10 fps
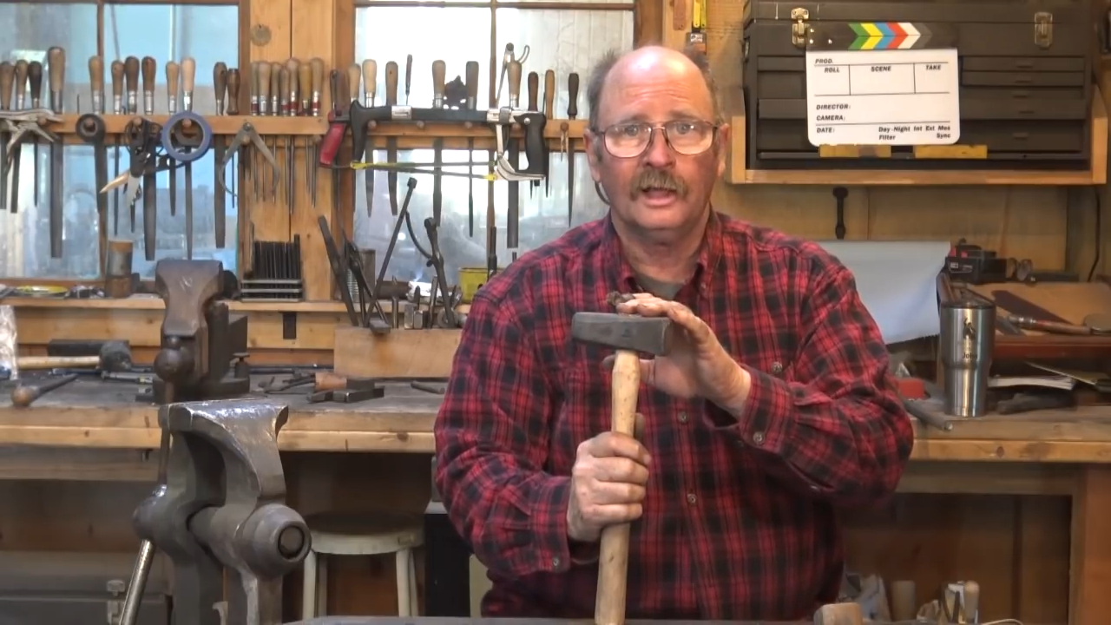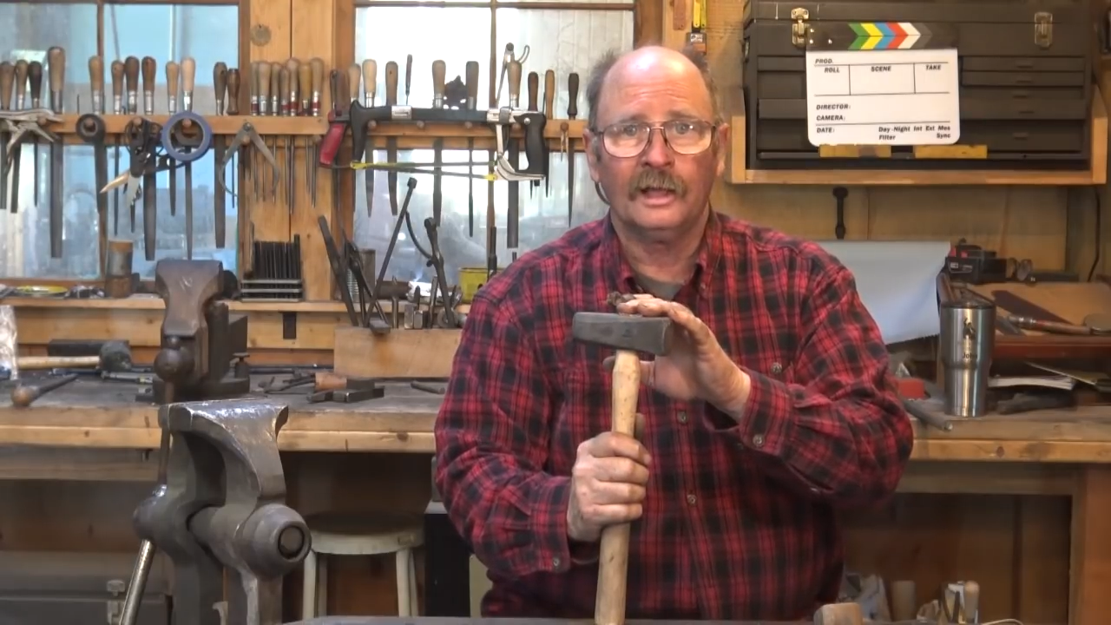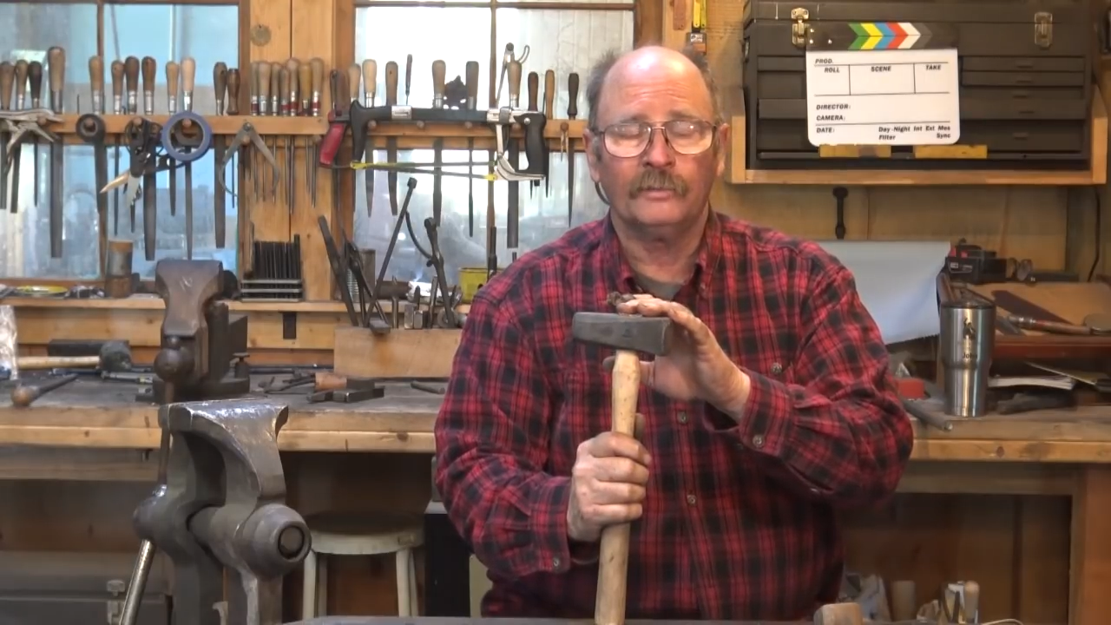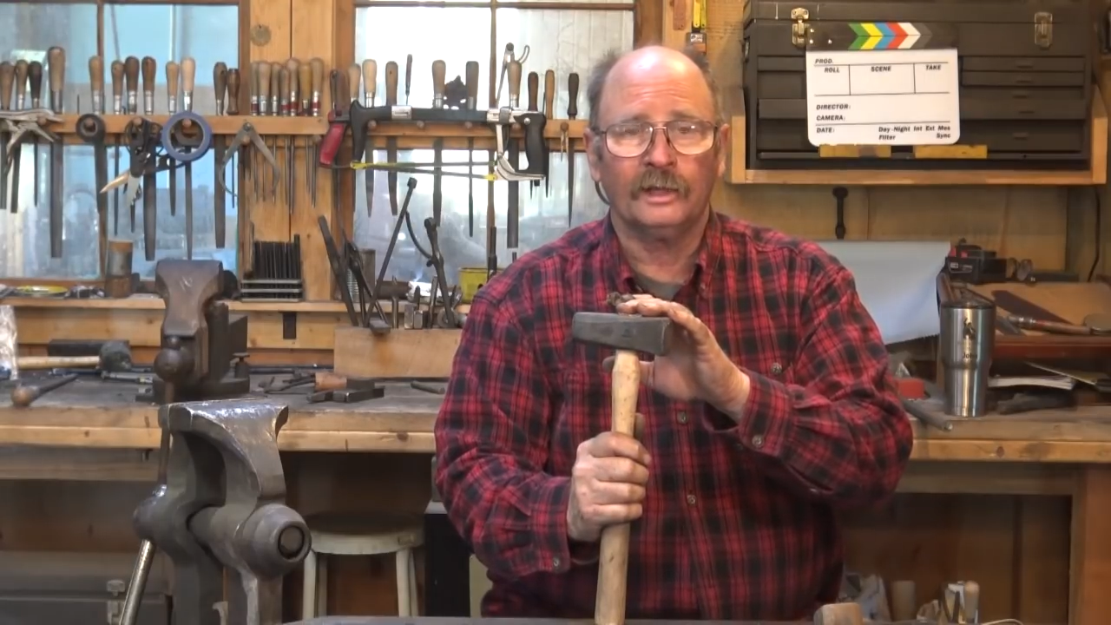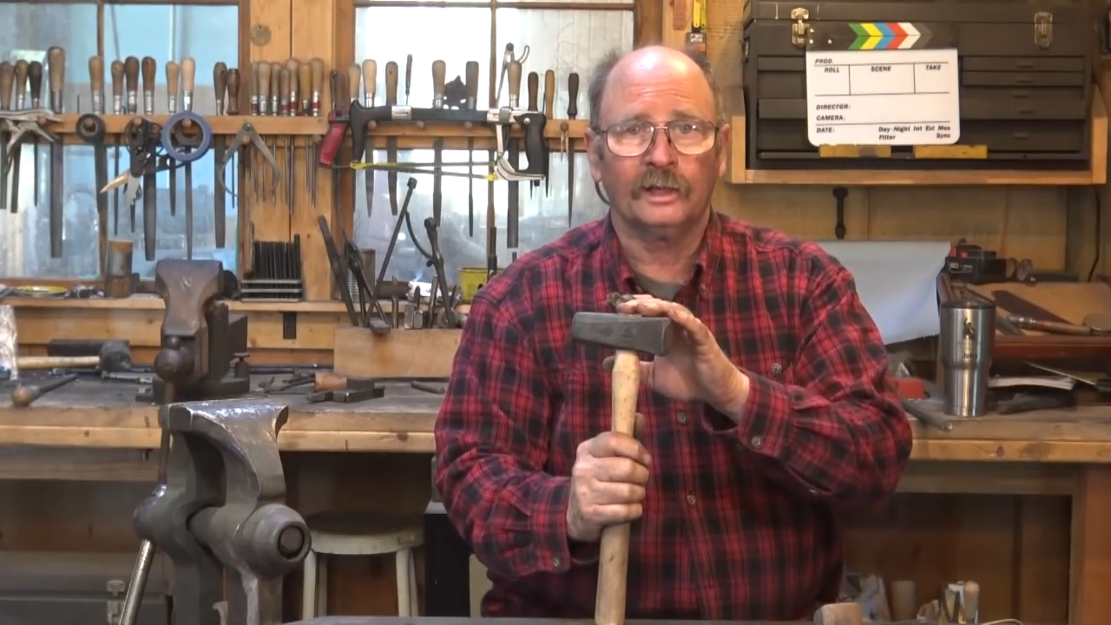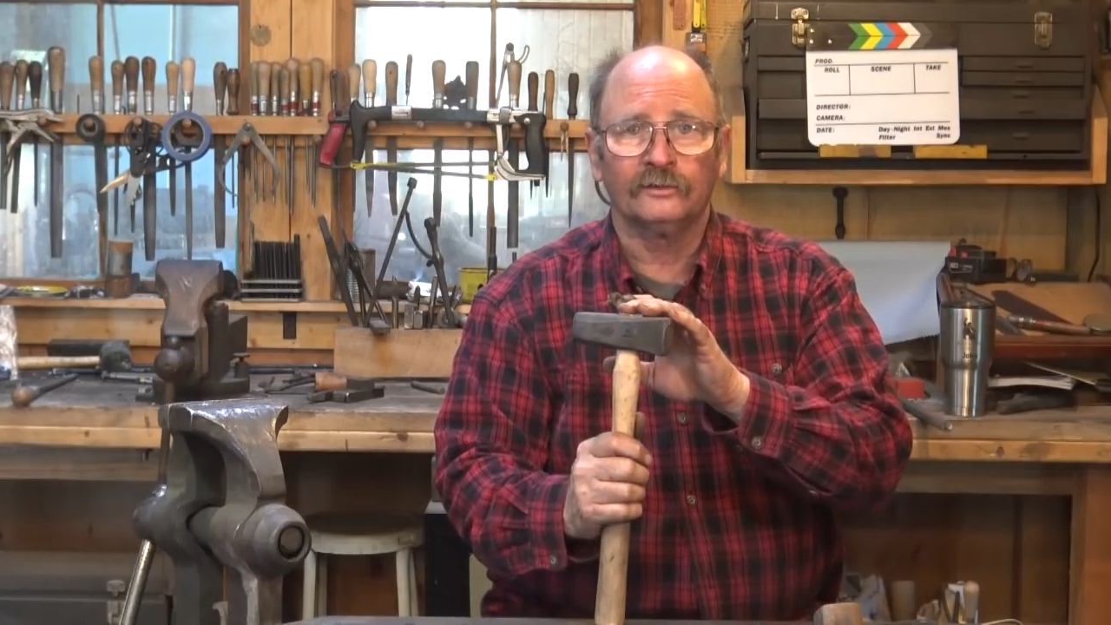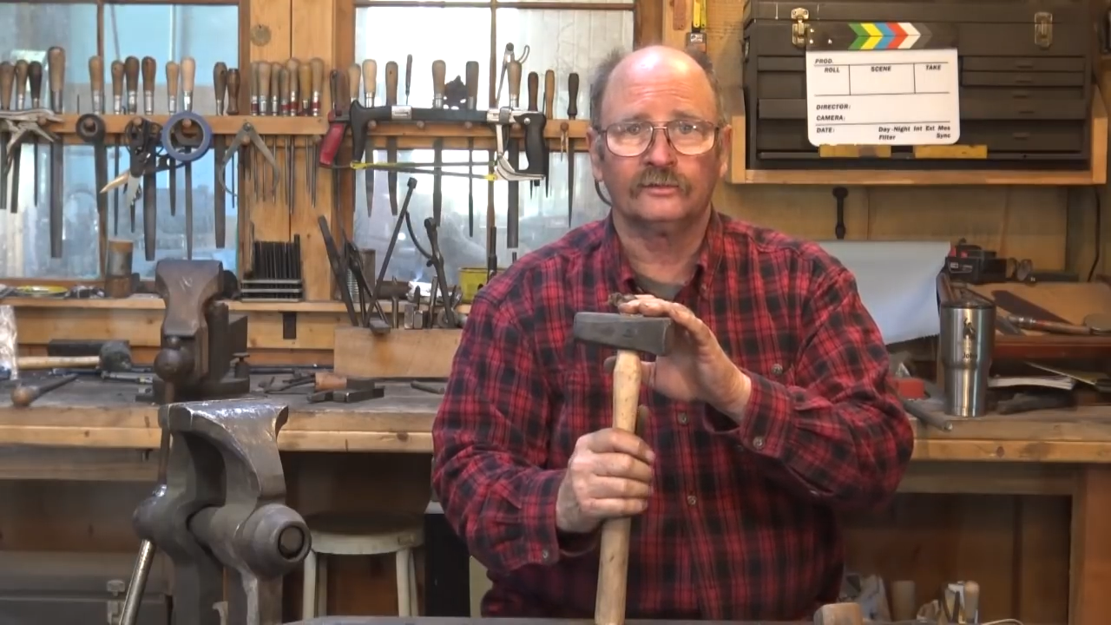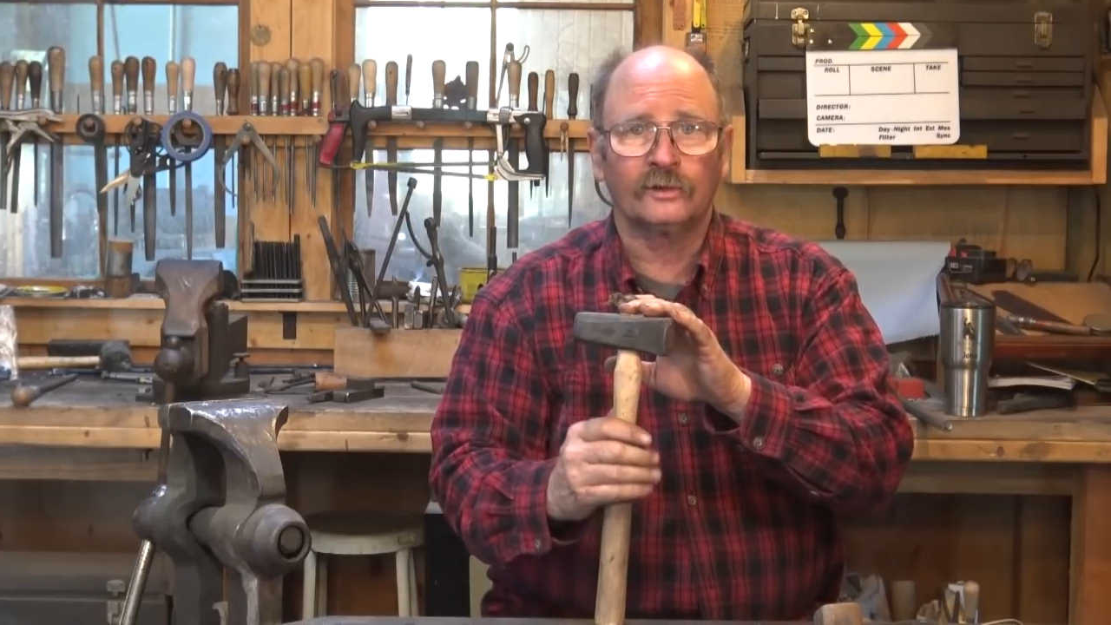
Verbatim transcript: and because